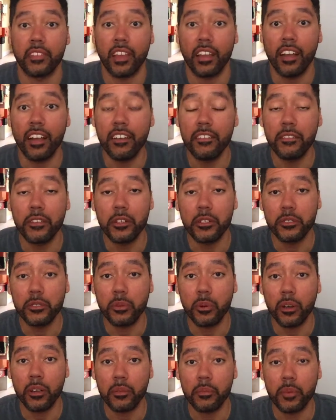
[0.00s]
All right, folks,
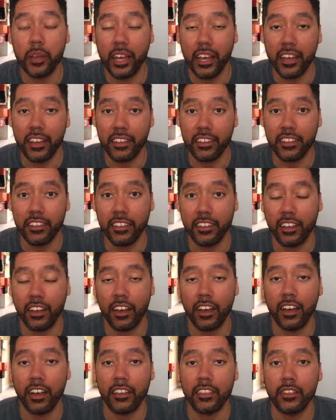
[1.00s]
welcome back.
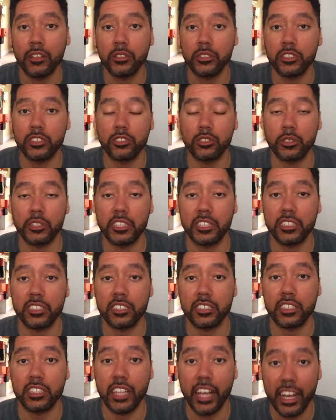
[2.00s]
Those that joined us
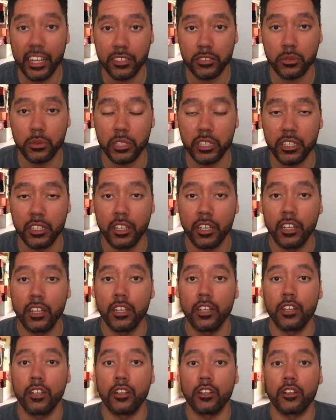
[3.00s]
last week
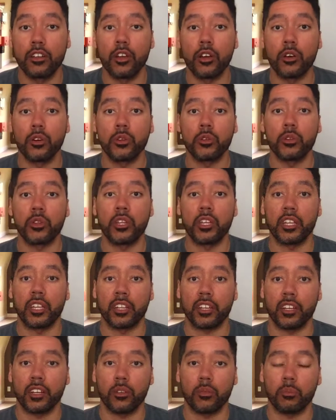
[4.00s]
know
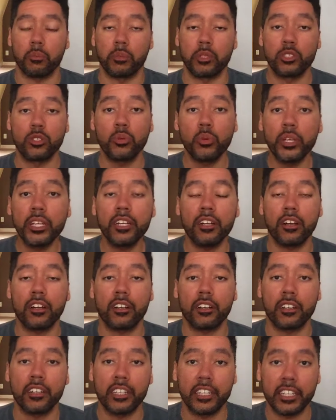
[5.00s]
that between
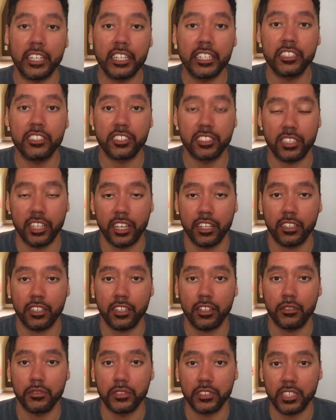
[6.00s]
our each set
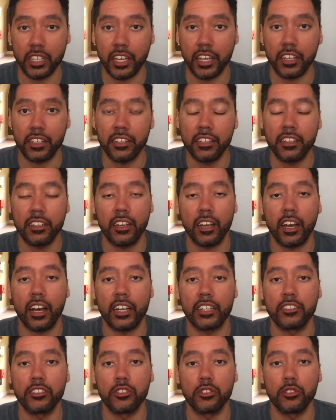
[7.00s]
of 10, I
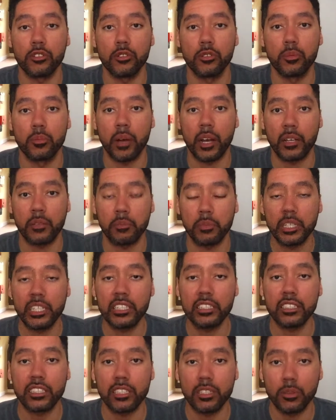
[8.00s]
do my
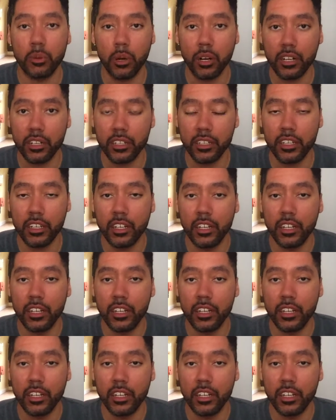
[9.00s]
PT work.